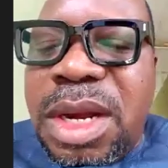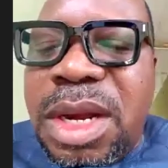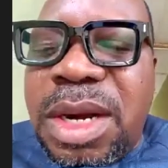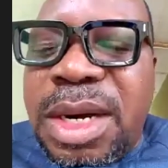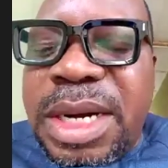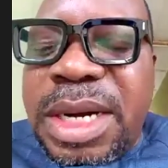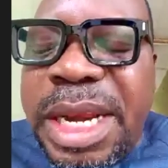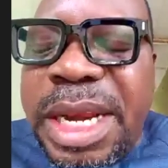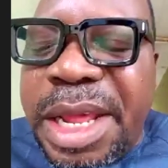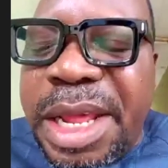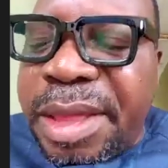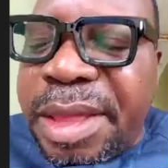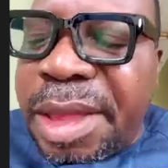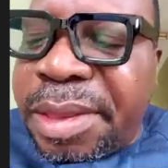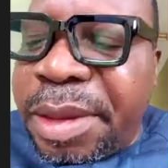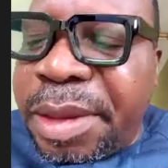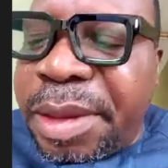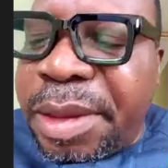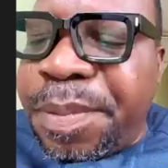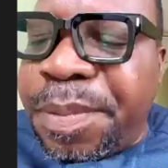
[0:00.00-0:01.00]

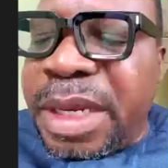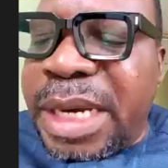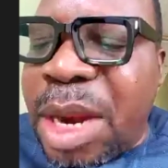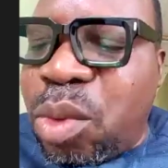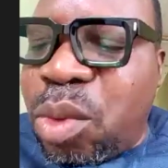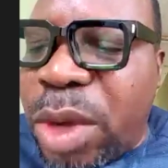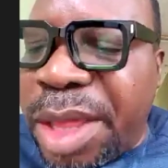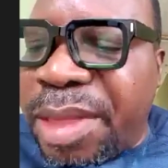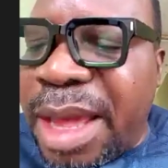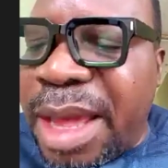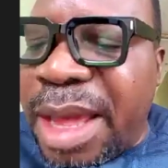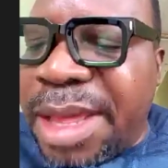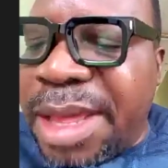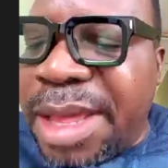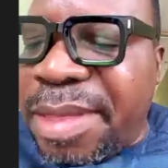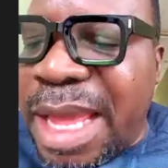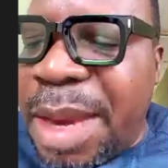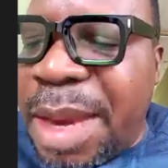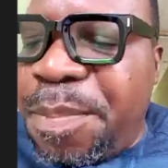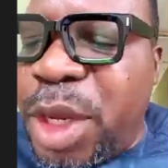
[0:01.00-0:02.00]
Relationships in education
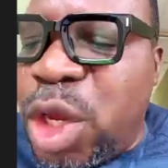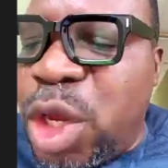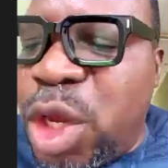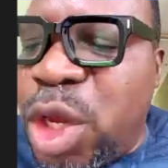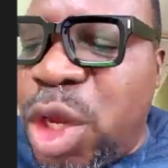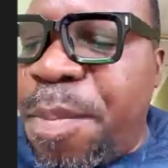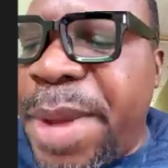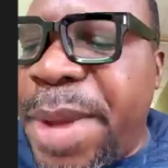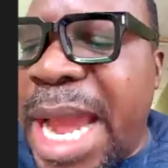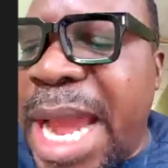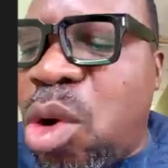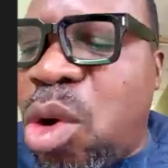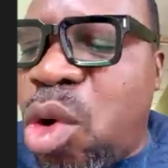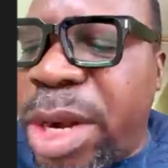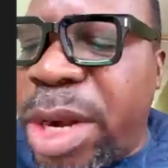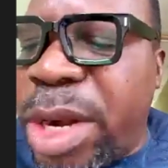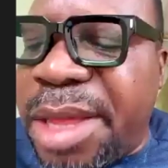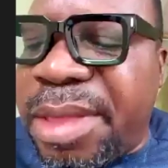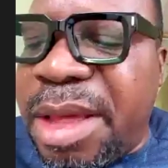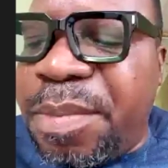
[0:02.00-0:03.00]
extend beyond mere
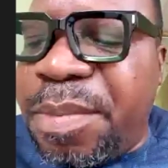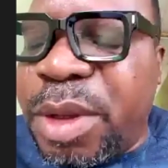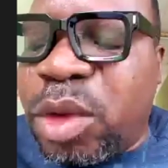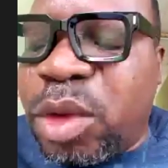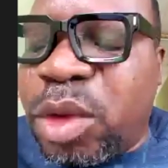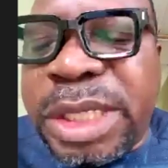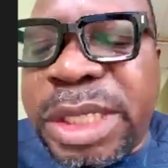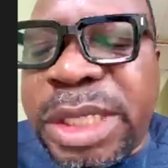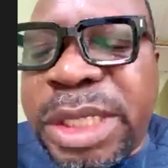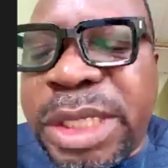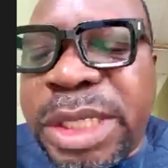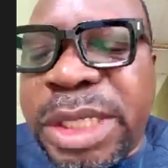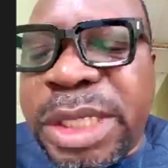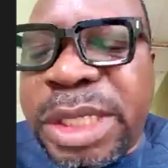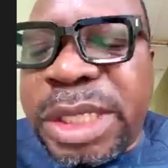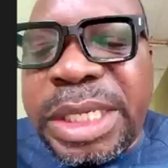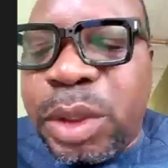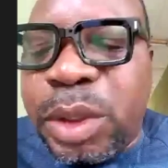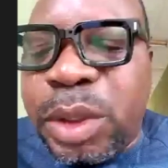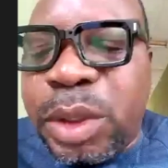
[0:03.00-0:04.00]
connection between
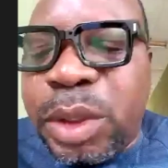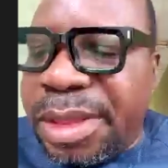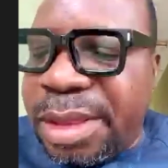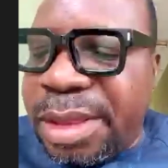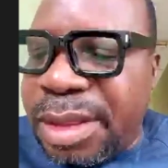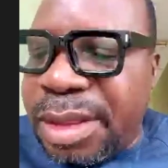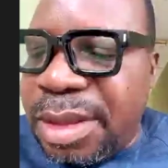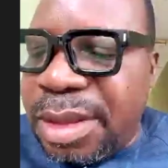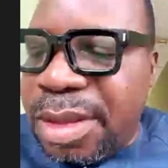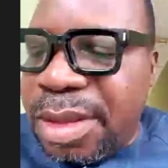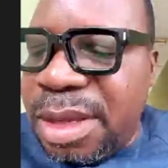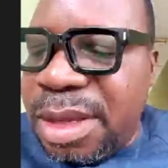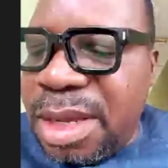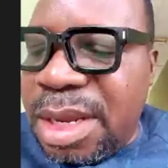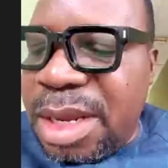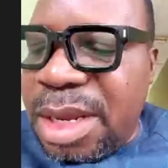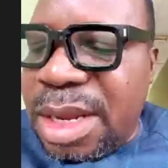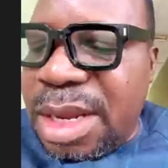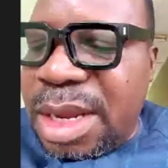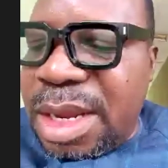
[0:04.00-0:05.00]
individuals.
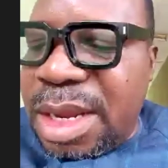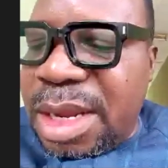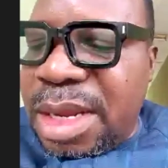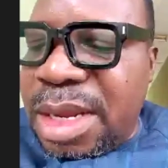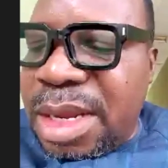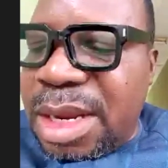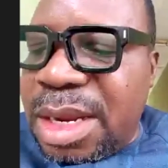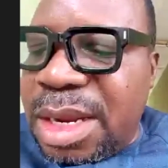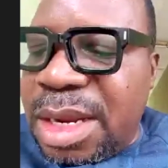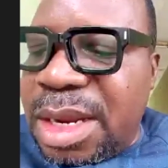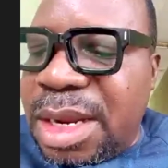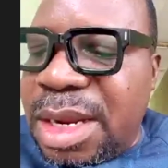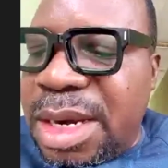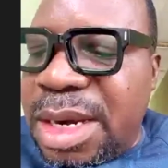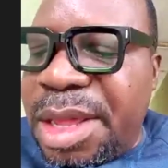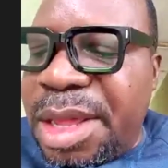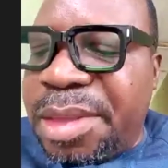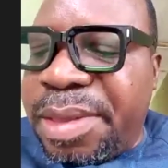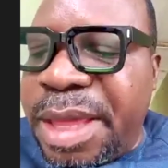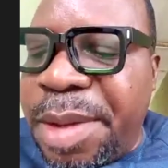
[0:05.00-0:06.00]
They
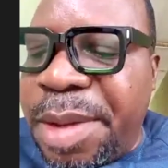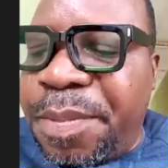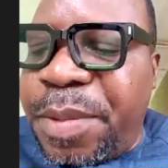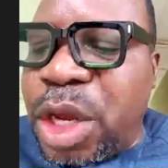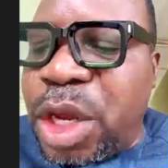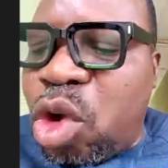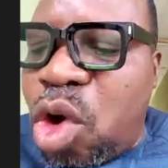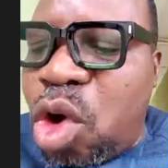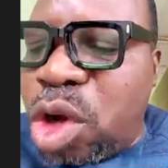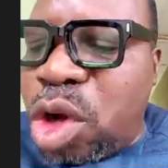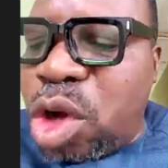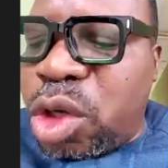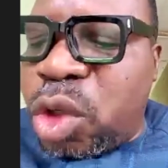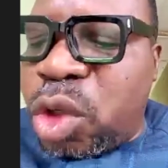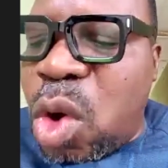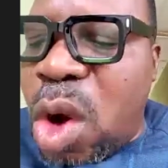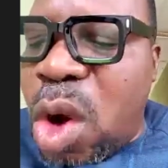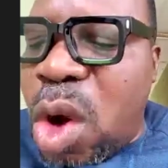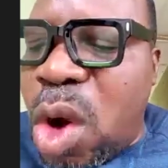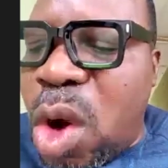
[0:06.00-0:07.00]
shape the culture
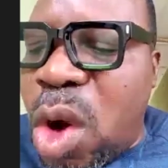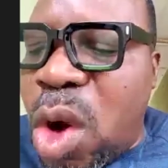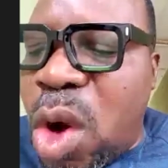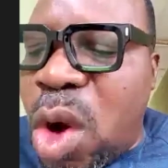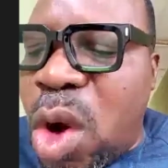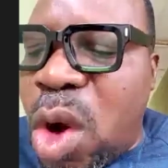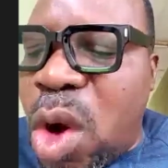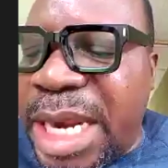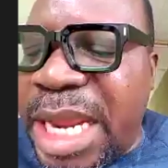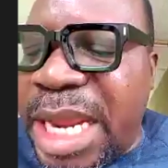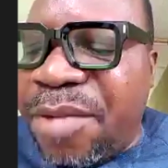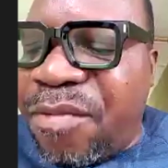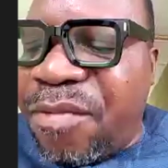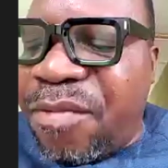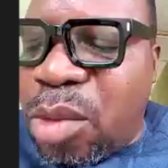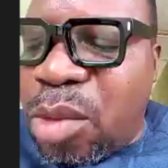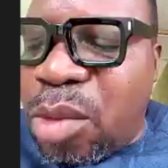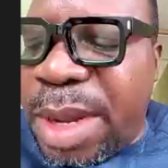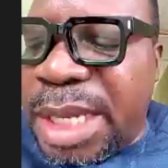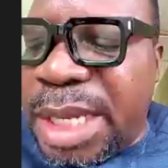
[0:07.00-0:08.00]
and climate of learning
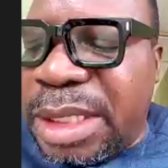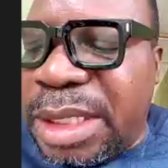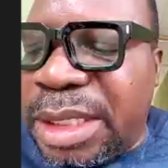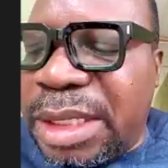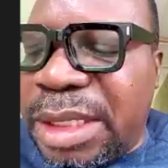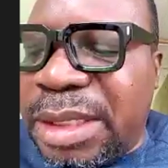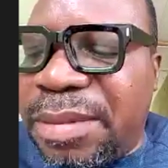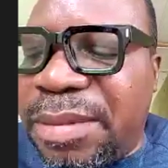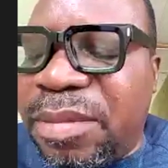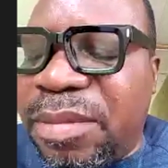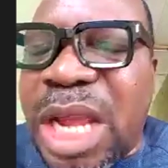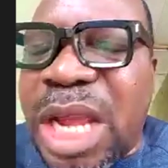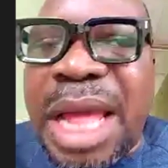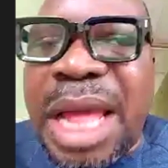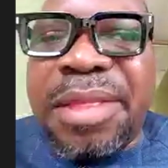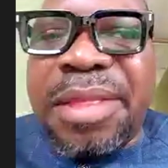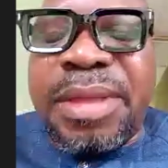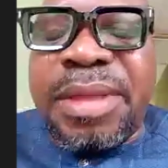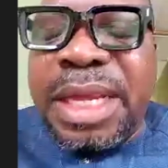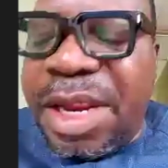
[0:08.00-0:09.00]
environment
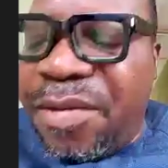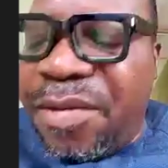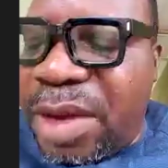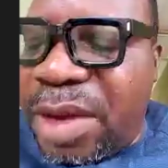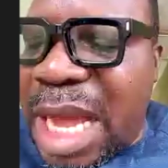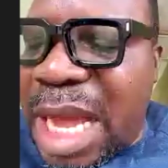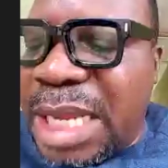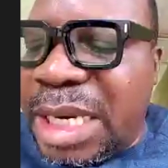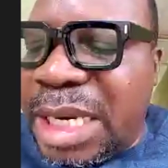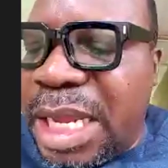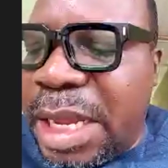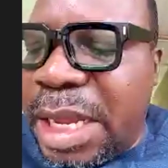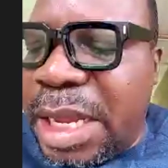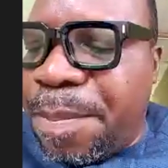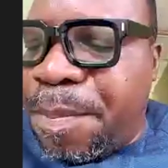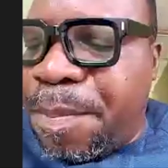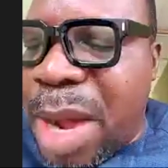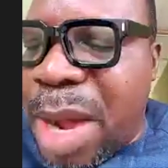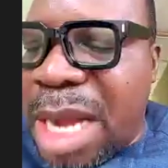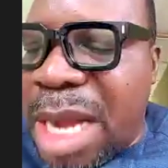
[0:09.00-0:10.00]
and significantly
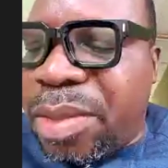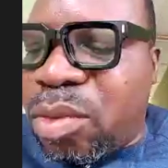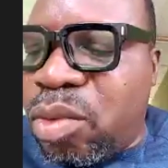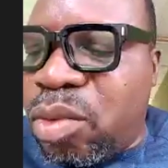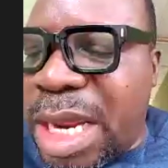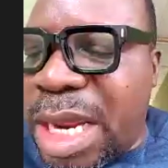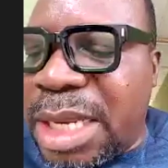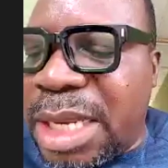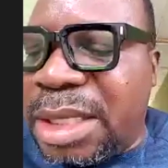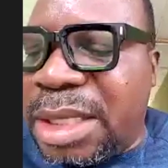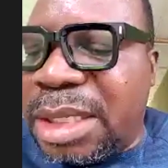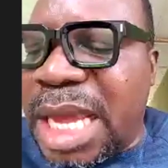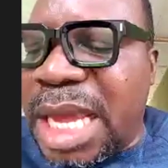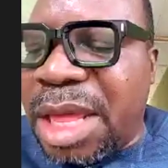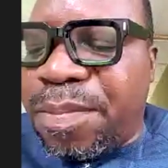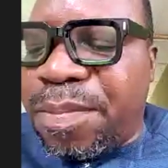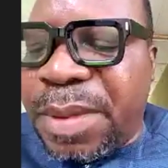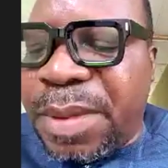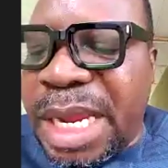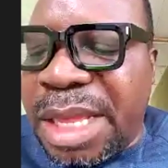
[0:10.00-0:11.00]
impact student
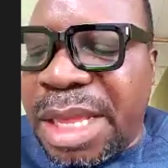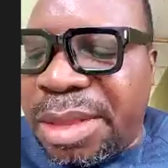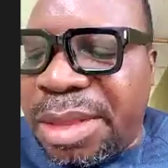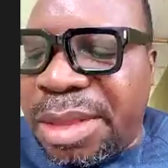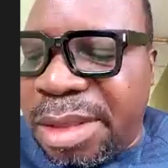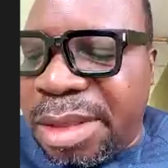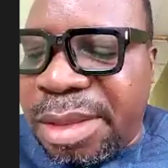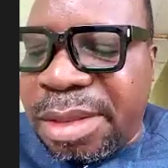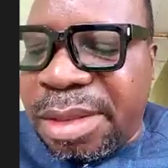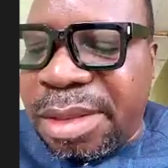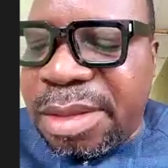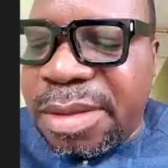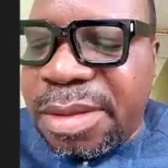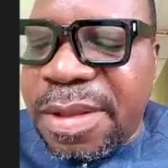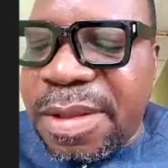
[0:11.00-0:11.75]
experiences.